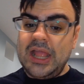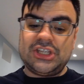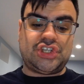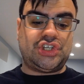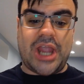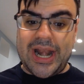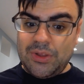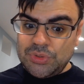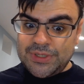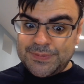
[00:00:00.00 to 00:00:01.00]
Shaddiq
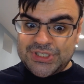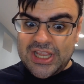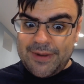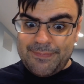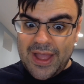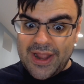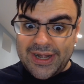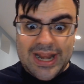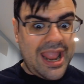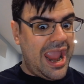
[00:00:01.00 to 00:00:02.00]
was upset about
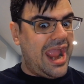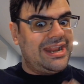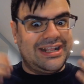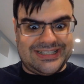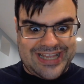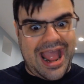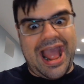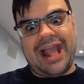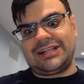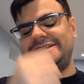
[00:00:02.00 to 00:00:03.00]
it, and he
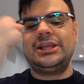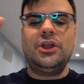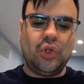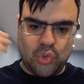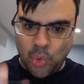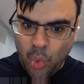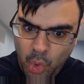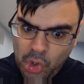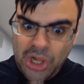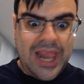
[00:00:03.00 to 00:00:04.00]
attacks
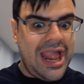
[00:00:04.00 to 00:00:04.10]
Guel,